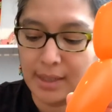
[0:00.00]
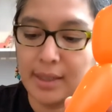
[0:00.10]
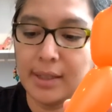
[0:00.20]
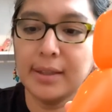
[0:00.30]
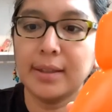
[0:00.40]

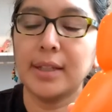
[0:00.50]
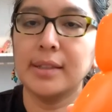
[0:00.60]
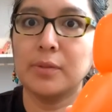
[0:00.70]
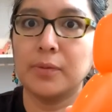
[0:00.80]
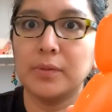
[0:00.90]
little
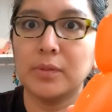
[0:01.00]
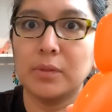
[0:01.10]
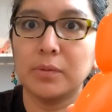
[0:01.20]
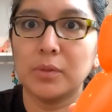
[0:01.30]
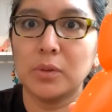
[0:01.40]
things
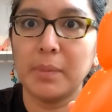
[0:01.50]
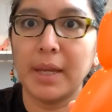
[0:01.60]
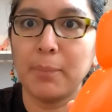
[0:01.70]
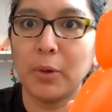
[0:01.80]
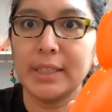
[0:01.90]
to
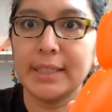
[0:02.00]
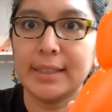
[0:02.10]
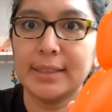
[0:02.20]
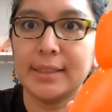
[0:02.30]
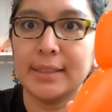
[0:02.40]
make
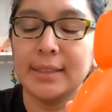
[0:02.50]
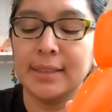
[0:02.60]
ponytails.